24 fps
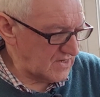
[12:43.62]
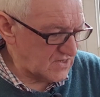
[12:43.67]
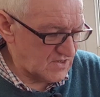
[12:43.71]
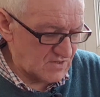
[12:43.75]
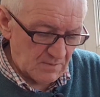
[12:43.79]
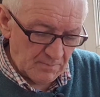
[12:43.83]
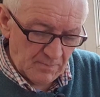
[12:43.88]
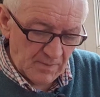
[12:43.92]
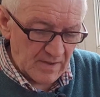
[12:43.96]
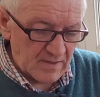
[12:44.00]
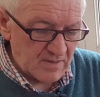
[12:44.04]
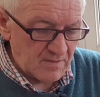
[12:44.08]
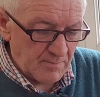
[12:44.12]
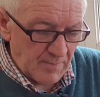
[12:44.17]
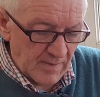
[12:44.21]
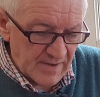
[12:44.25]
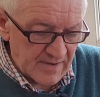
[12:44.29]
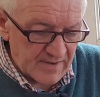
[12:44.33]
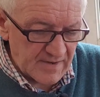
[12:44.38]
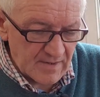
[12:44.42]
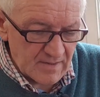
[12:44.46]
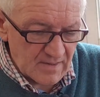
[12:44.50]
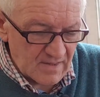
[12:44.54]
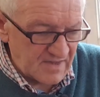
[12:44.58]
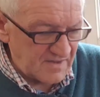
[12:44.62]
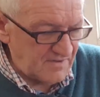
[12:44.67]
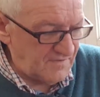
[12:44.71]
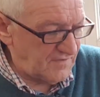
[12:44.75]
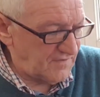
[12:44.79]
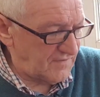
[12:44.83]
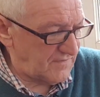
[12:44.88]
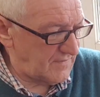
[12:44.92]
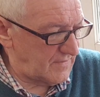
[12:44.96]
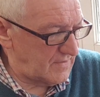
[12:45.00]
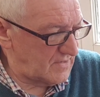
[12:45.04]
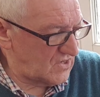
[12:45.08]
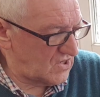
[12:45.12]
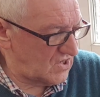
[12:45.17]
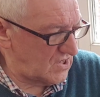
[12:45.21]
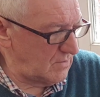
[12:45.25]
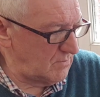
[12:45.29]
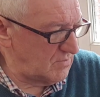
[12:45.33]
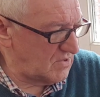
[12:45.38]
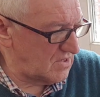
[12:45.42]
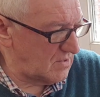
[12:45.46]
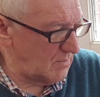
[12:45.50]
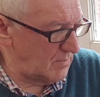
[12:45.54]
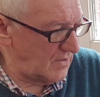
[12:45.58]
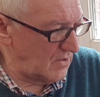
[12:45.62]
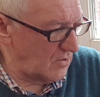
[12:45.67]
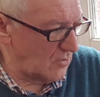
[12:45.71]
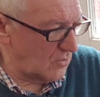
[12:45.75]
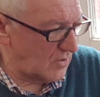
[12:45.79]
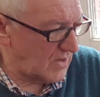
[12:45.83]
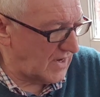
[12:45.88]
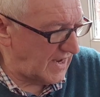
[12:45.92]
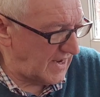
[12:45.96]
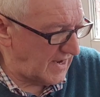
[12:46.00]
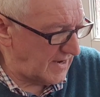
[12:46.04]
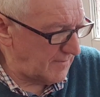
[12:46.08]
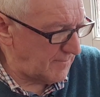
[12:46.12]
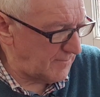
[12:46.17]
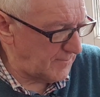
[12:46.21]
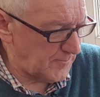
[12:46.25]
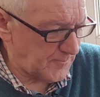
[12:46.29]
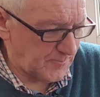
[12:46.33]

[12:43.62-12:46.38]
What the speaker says: As the battery life seems to be okay.